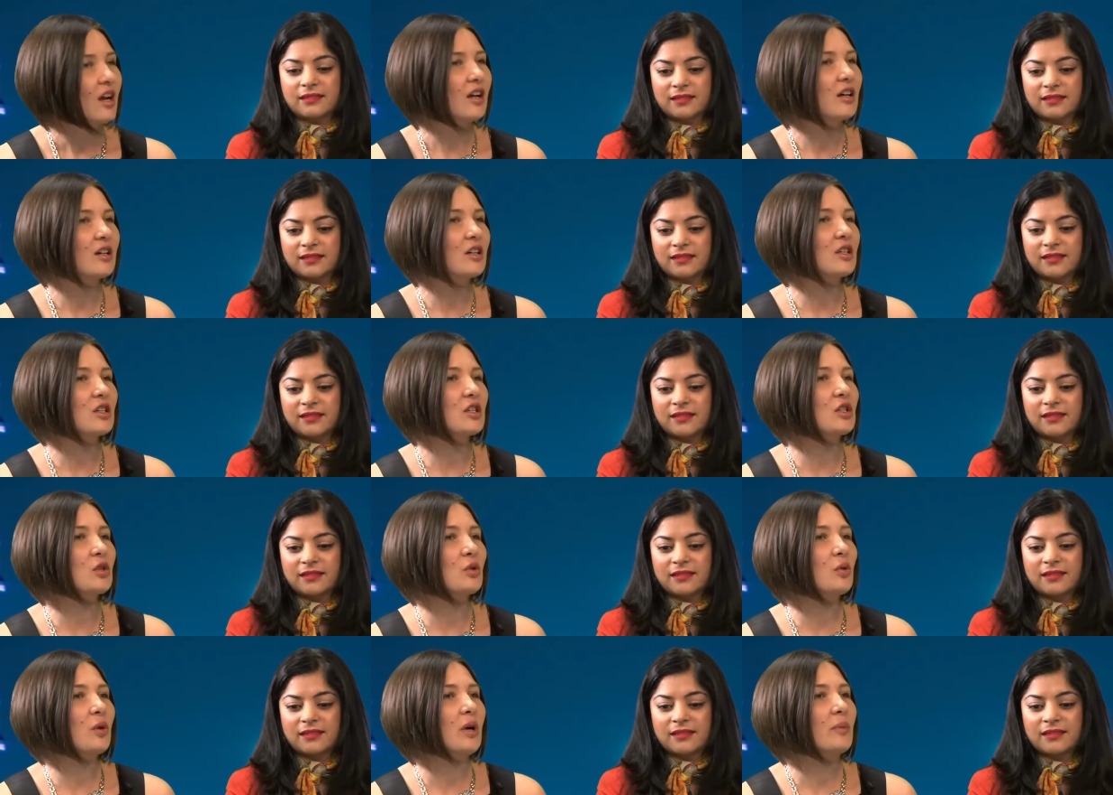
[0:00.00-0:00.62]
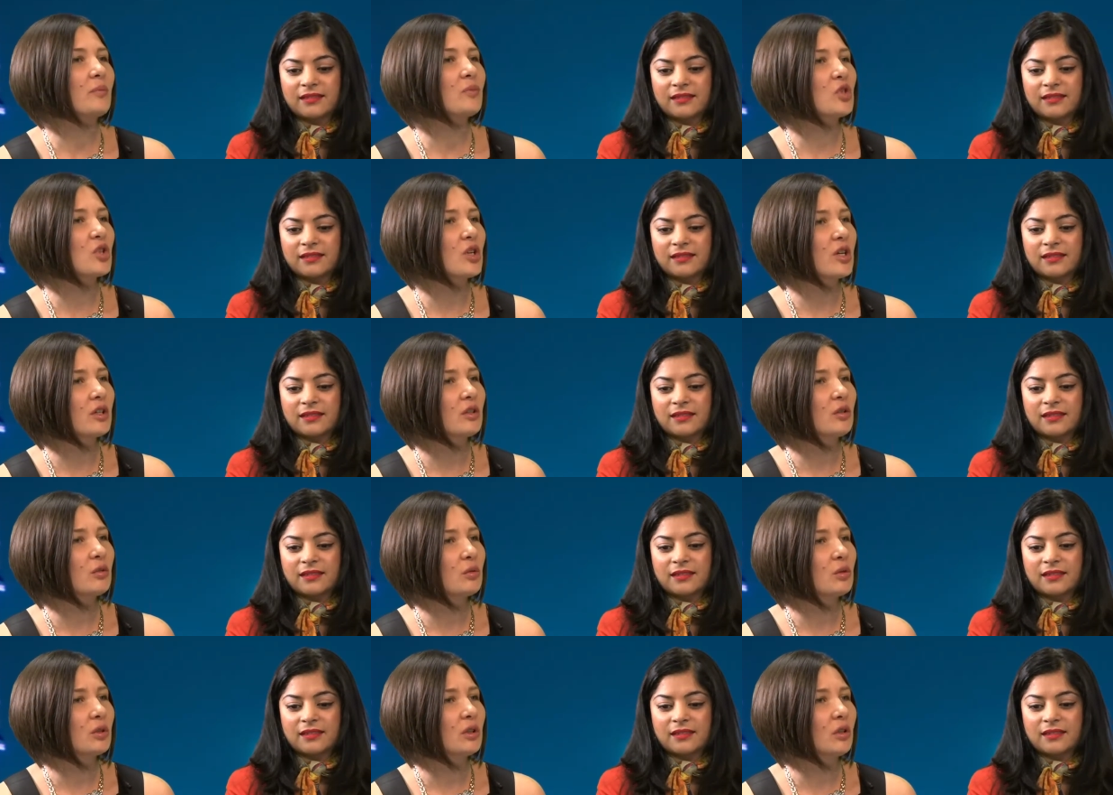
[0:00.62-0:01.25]
Speaker 1: Uh, so I'm
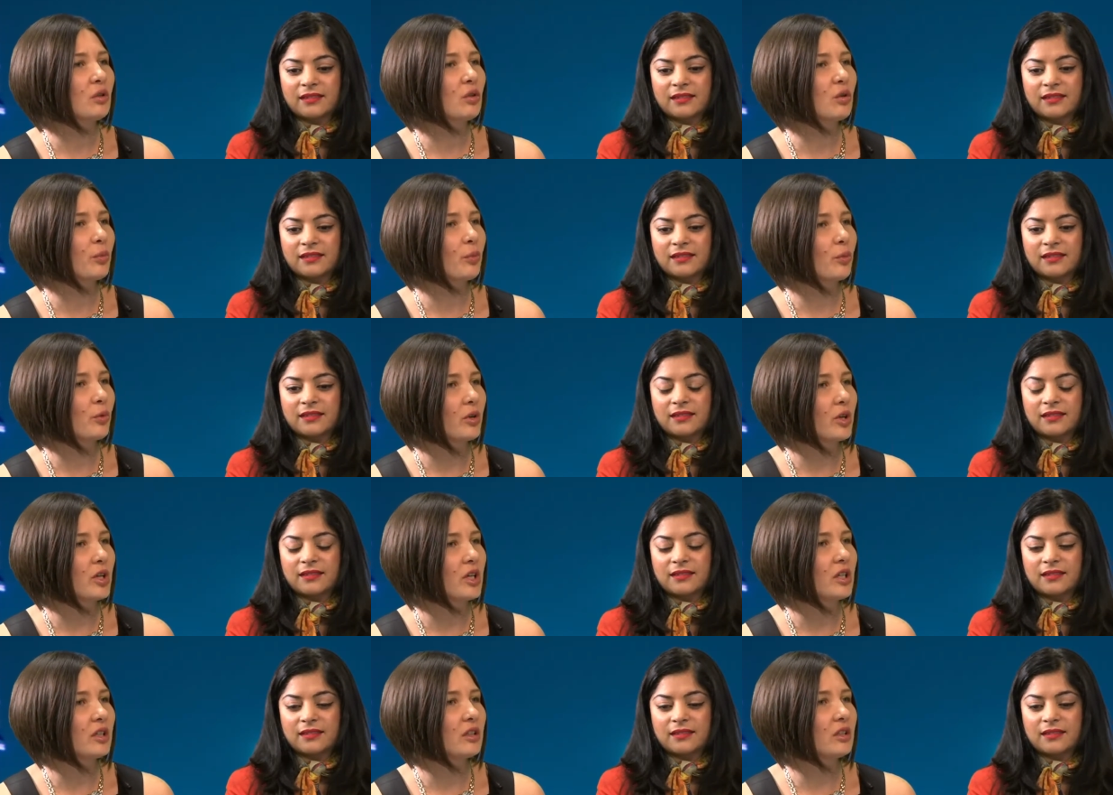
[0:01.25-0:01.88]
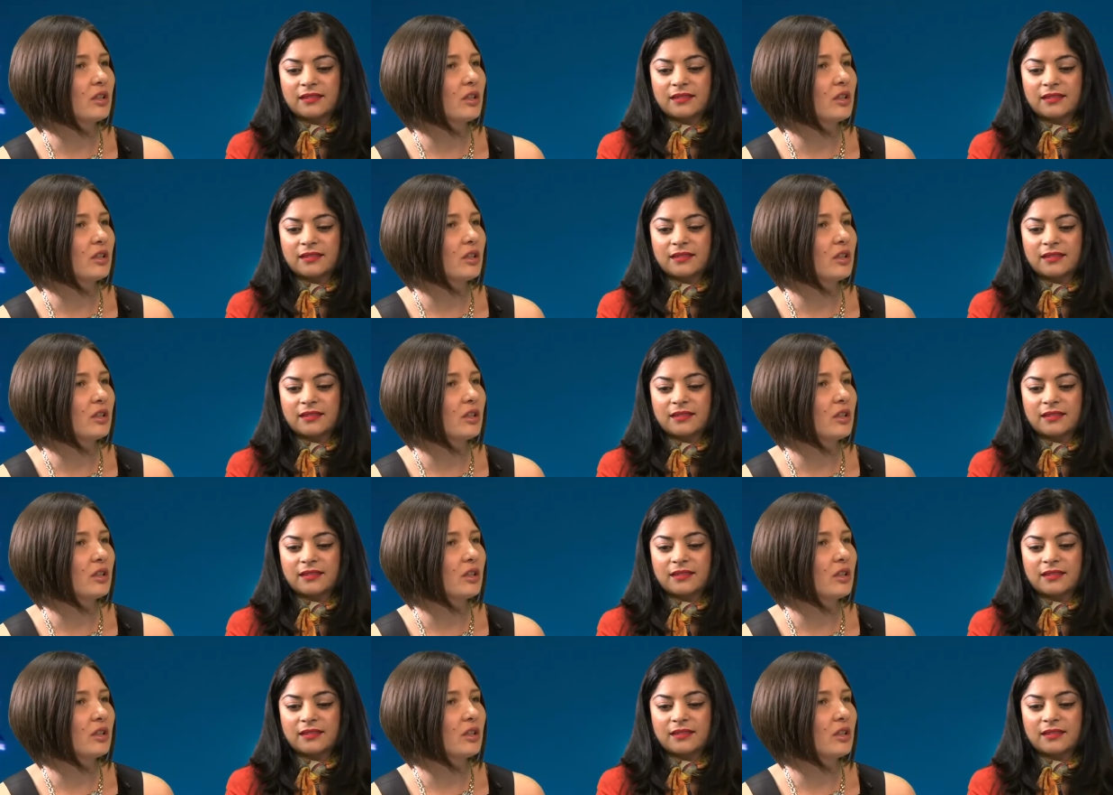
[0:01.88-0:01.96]
trying to incorporate